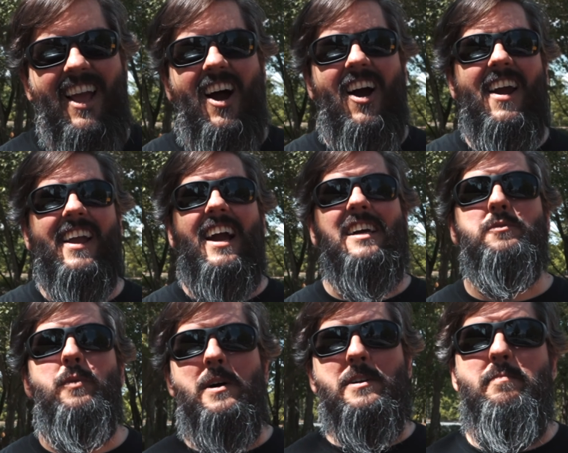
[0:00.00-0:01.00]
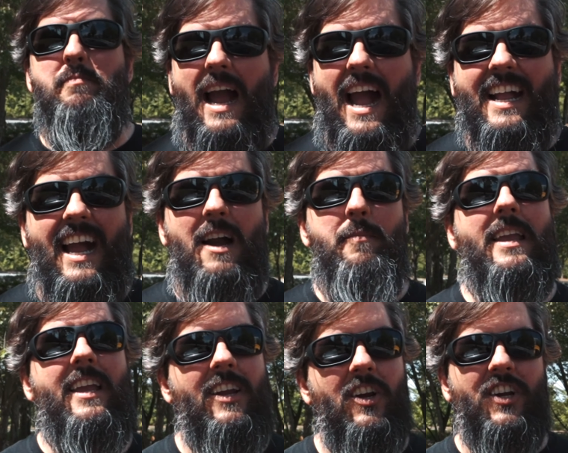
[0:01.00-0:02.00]
Alright guys, welcome back. I'm
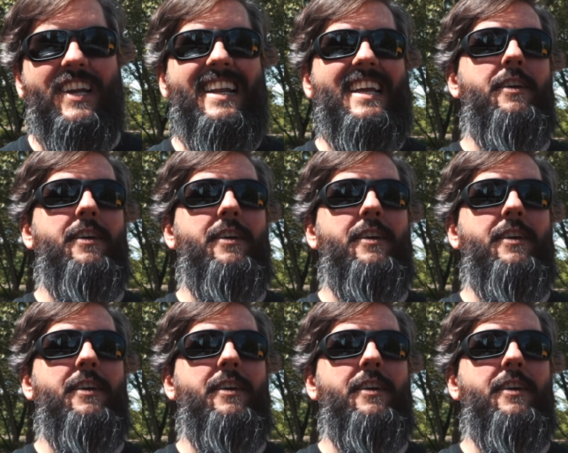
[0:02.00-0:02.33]
here, gonna